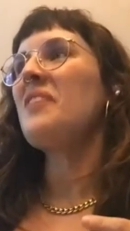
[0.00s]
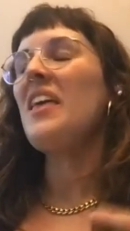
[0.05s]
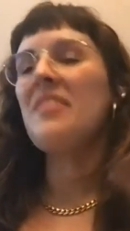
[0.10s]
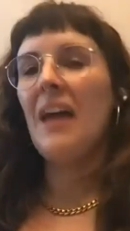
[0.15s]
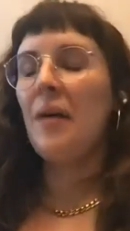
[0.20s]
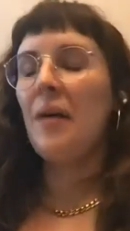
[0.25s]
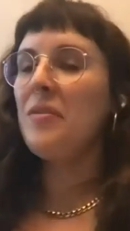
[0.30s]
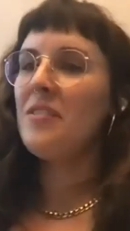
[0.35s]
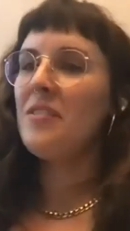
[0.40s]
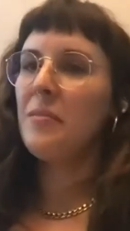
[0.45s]

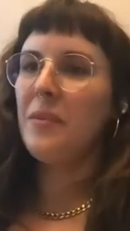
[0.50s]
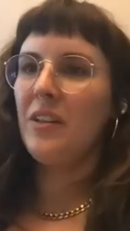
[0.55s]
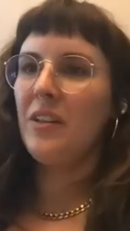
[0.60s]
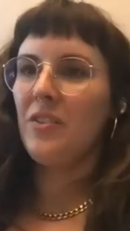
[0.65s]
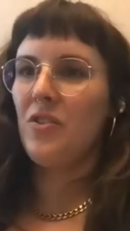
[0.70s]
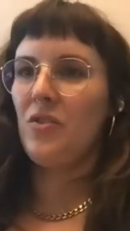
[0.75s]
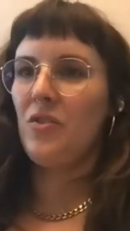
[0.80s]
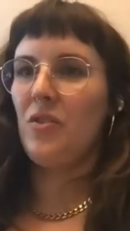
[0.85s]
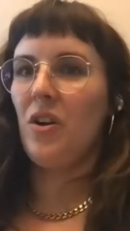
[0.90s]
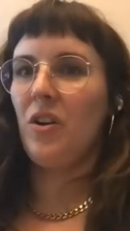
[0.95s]
That was the
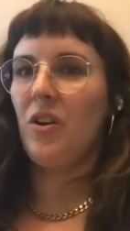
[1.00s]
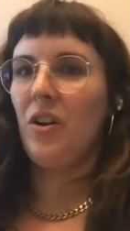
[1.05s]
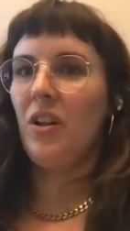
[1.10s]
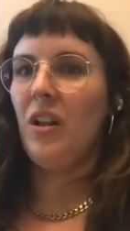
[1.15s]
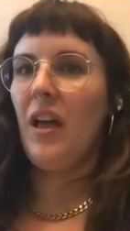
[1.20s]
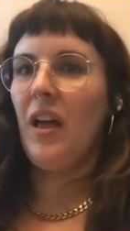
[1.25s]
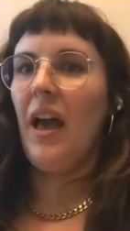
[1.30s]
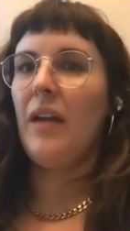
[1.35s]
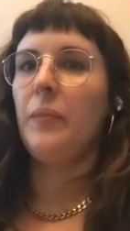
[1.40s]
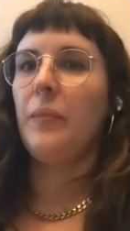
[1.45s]
biggest
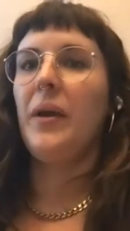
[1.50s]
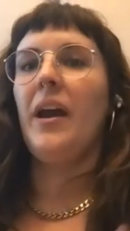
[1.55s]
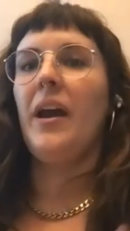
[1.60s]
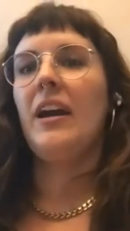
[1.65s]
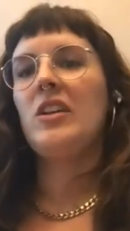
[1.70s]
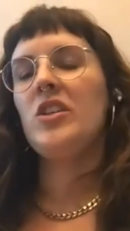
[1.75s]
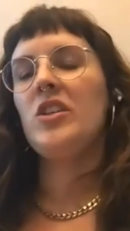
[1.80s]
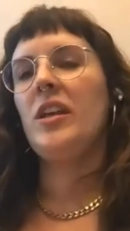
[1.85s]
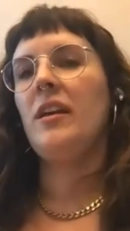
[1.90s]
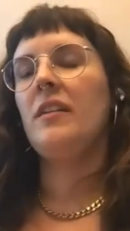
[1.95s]
struggle. And we
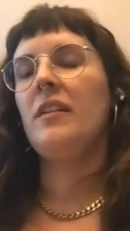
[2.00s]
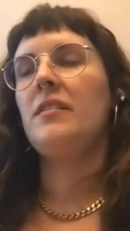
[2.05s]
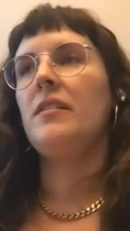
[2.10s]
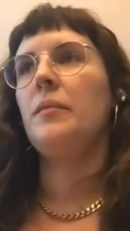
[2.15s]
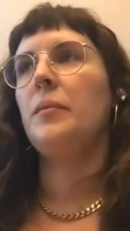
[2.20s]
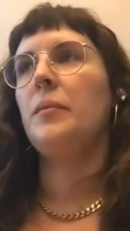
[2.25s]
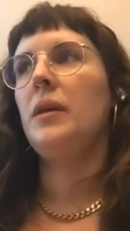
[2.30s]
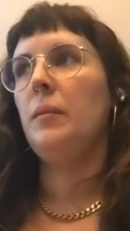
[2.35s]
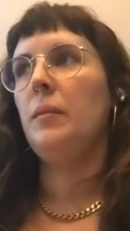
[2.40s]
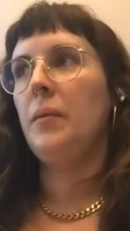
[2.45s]
actually ended
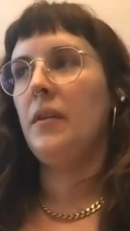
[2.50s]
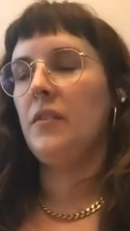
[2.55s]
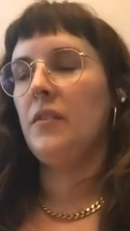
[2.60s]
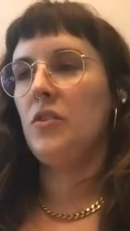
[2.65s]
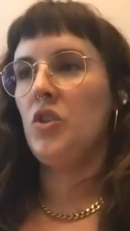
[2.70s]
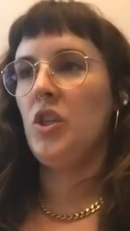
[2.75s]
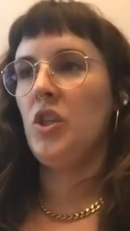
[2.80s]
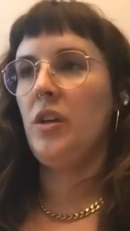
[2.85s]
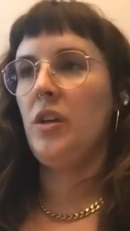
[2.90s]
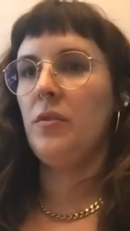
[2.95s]
up keeping the
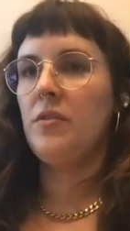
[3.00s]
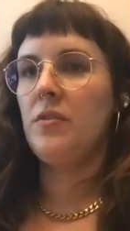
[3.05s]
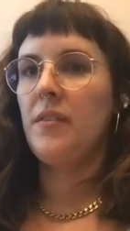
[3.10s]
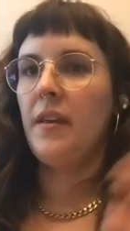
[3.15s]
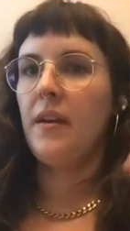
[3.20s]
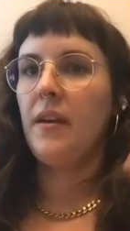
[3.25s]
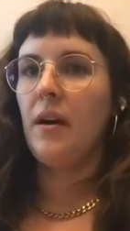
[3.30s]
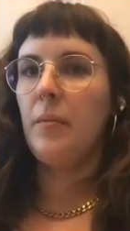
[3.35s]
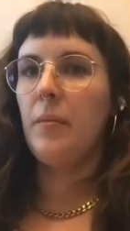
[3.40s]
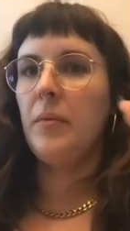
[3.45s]
geodes.
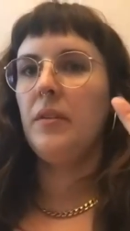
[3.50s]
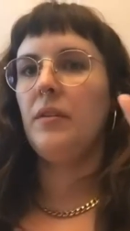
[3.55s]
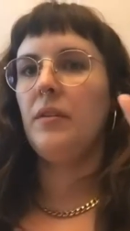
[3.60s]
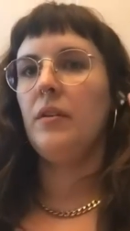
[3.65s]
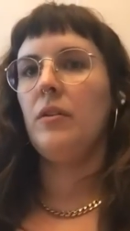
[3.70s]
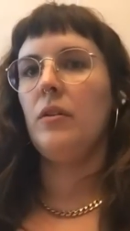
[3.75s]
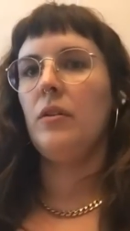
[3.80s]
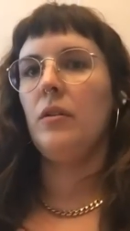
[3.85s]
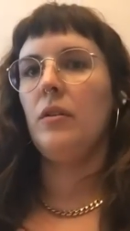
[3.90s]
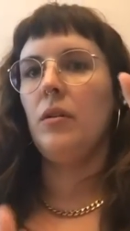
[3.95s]
They come in
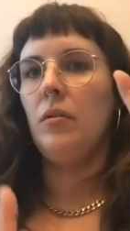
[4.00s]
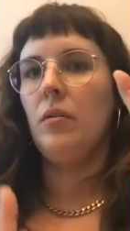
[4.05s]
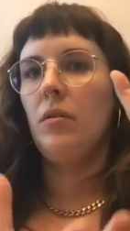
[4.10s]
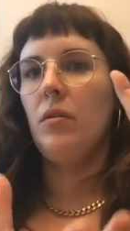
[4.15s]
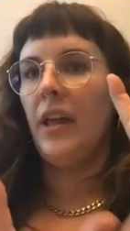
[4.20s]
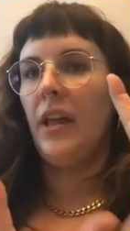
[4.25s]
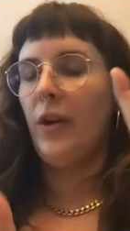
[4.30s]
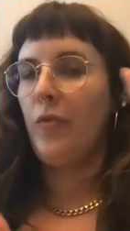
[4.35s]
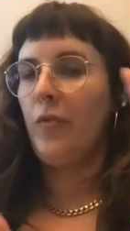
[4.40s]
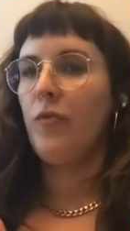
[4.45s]
little
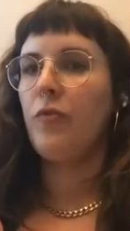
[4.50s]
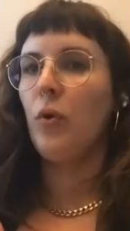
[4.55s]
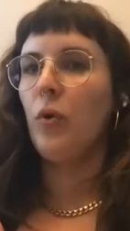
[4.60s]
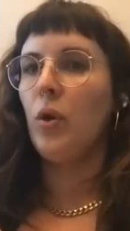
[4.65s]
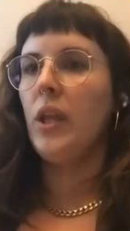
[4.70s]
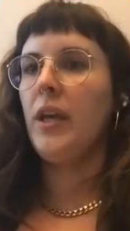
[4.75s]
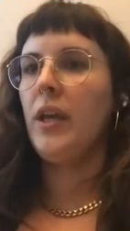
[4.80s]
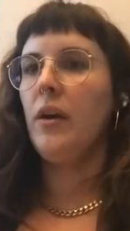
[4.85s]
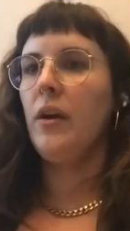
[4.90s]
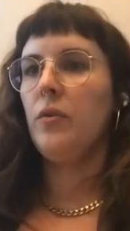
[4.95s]
like
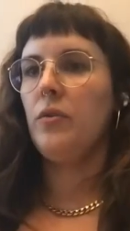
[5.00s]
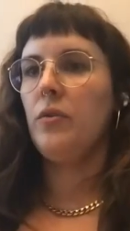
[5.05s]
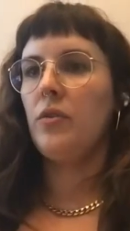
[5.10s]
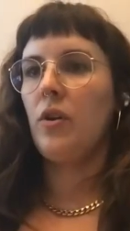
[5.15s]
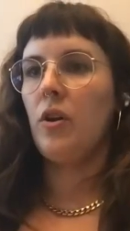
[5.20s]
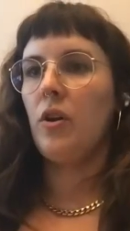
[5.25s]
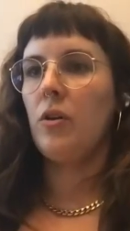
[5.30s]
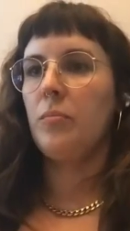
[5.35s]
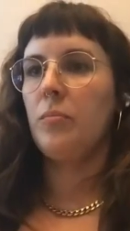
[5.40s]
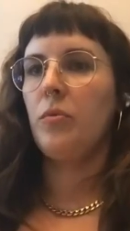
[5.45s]
folios,
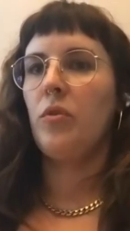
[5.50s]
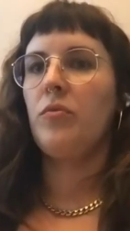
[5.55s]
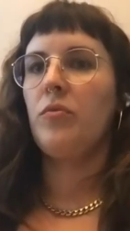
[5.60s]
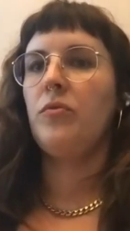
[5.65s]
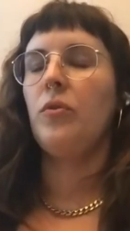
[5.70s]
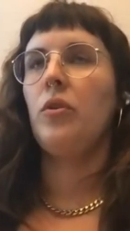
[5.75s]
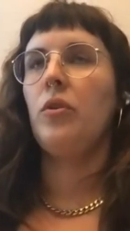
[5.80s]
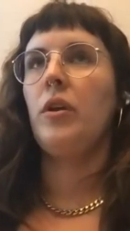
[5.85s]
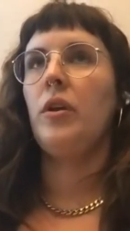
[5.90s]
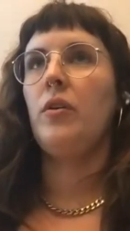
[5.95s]
cardboard
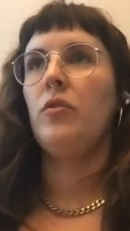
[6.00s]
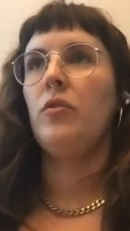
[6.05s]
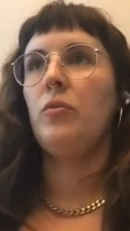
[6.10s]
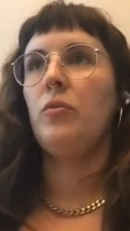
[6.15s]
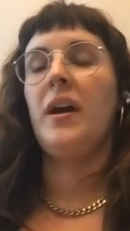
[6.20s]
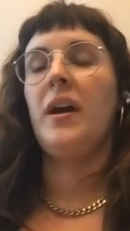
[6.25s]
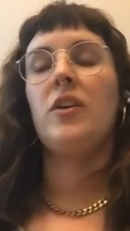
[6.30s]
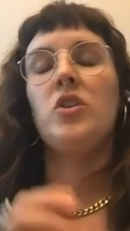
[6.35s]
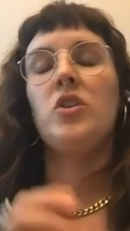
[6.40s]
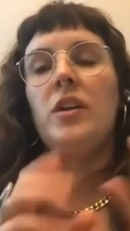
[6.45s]
folios.
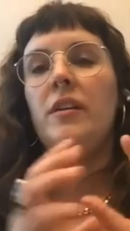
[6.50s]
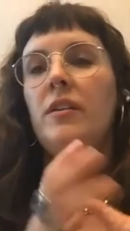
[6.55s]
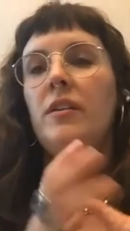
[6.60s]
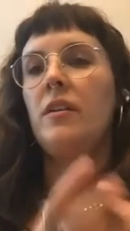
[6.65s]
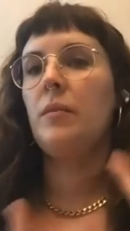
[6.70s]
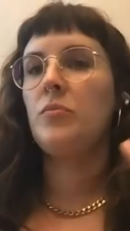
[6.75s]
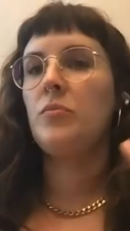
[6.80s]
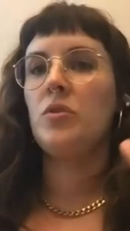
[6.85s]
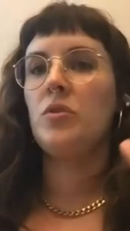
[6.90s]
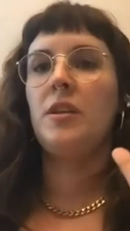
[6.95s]
We actually ended
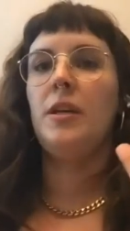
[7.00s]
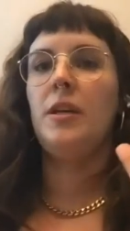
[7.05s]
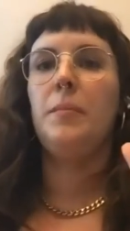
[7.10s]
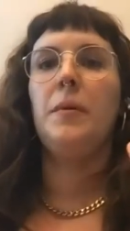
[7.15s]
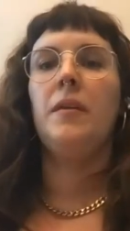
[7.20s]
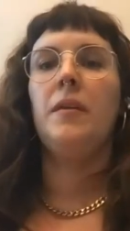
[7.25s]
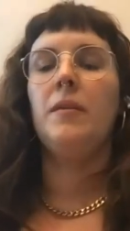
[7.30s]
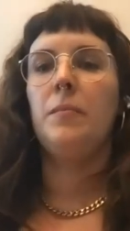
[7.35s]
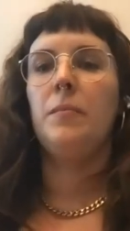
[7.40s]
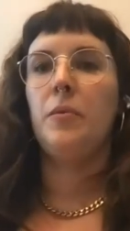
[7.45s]
up just
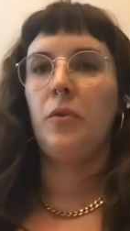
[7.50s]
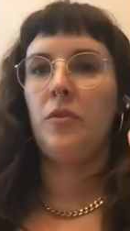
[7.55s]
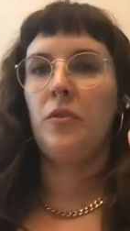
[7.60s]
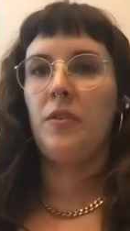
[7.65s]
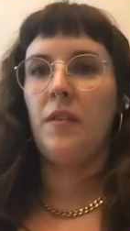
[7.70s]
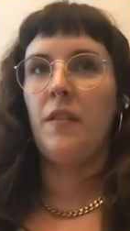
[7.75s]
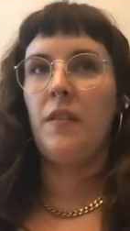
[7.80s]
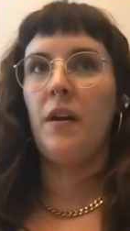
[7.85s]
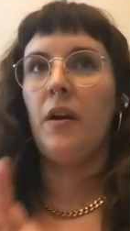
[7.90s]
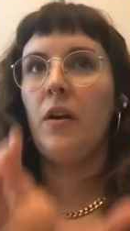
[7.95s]
keeping the books
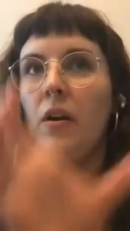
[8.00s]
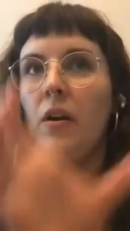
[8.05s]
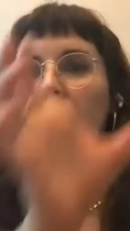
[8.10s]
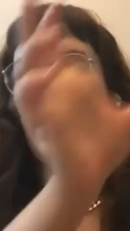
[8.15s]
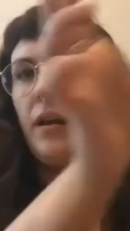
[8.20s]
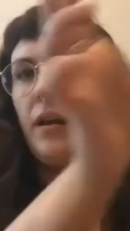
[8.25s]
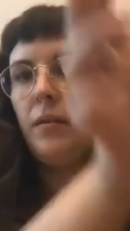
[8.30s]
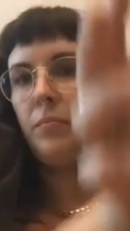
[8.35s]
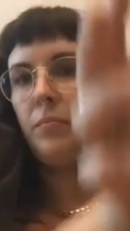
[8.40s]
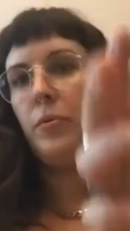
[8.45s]
in there
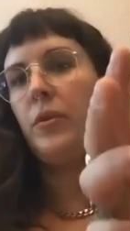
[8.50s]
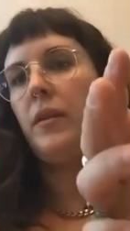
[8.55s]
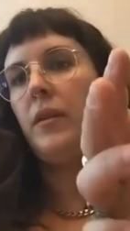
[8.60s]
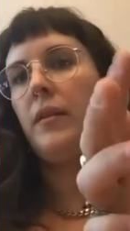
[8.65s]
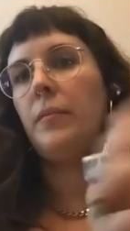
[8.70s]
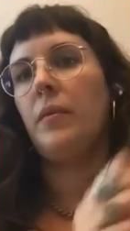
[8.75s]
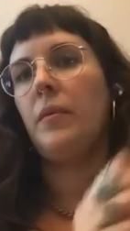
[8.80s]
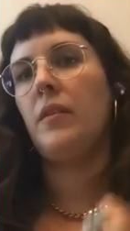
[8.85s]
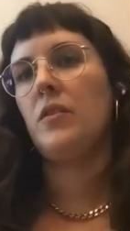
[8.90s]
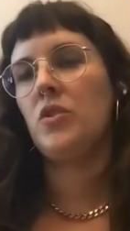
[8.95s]
and putting
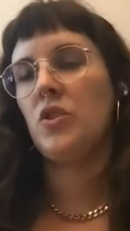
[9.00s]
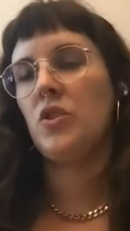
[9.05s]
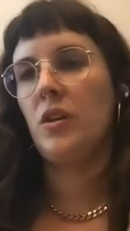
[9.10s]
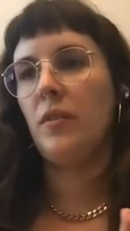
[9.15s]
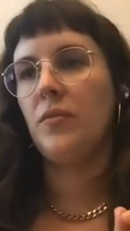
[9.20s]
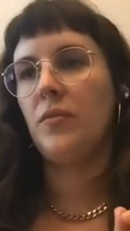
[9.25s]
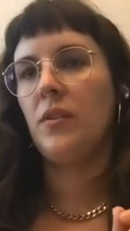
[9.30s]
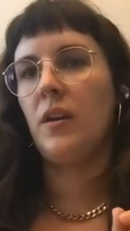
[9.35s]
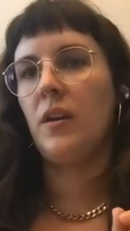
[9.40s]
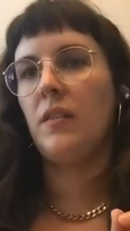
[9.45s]
them on the
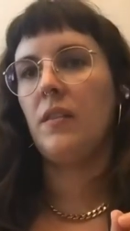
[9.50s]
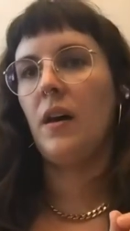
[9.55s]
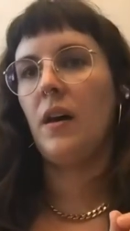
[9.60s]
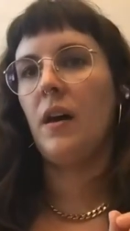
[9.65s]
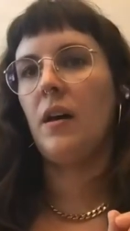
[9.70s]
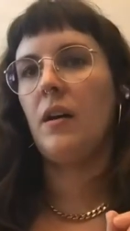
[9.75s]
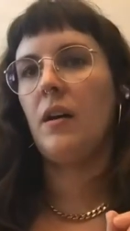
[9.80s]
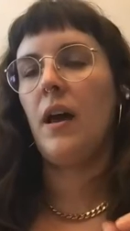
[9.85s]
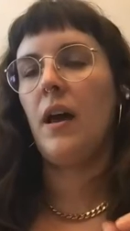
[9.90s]
shelves like that.